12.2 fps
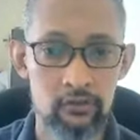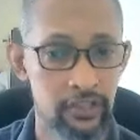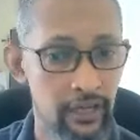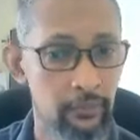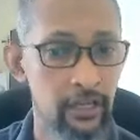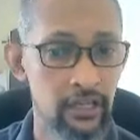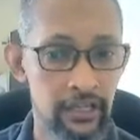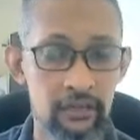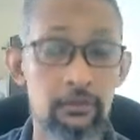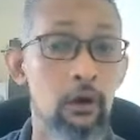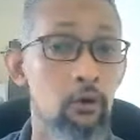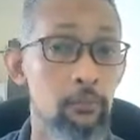Check back again
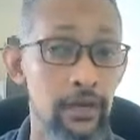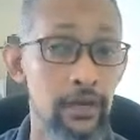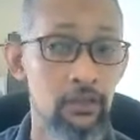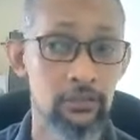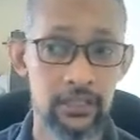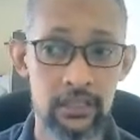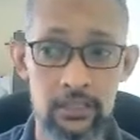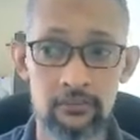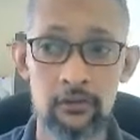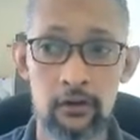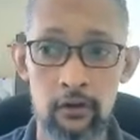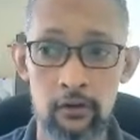with our main objective
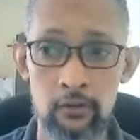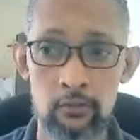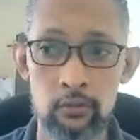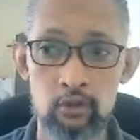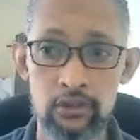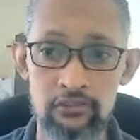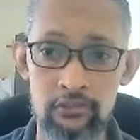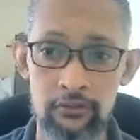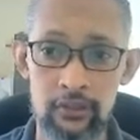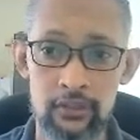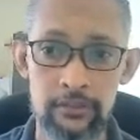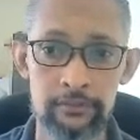of our projects over
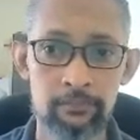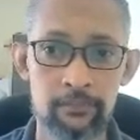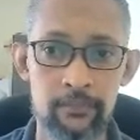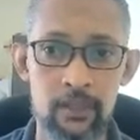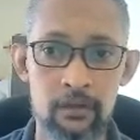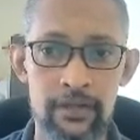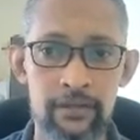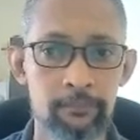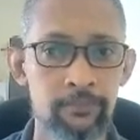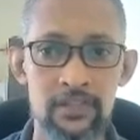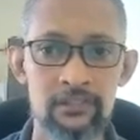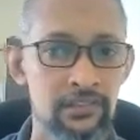here. All right,
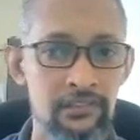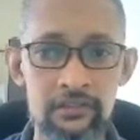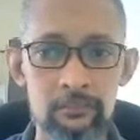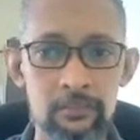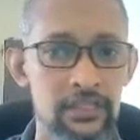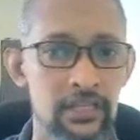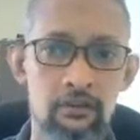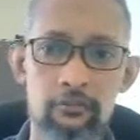it's a simple kind of